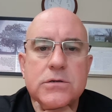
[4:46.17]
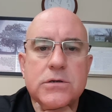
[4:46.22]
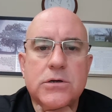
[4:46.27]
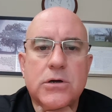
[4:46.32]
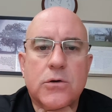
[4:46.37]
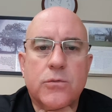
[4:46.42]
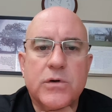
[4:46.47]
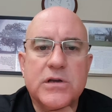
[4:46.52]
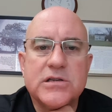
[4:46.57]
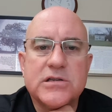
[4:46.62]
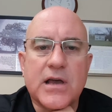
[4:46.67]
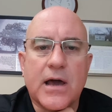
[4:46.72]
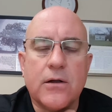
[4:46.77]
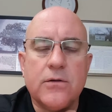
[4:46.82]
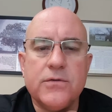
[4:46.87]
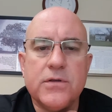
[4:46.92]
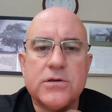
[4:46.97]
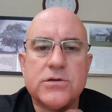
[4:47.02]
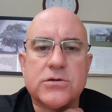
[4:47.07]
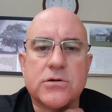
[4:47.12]
we
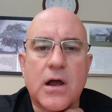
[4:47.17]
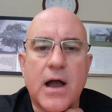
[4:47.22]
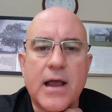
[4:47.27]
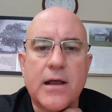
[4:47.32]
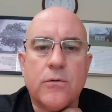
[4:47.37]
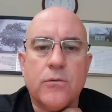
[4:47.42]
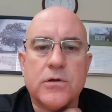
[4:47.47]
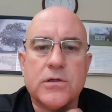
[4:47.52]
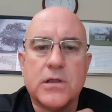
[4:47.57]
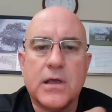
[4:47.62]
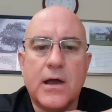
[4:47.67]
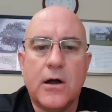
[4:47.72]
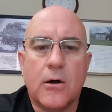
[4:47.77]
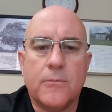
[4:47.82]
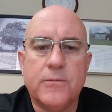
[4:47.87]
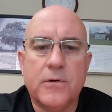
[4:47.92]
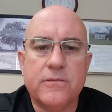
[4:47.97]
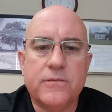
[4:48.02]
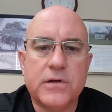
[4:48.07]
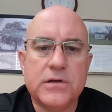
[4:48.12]
settled the strike with the
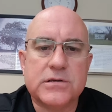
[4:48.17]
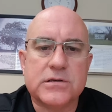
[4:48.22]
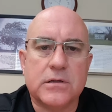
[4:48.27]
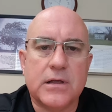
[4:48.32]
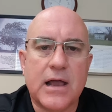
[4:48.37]
help of his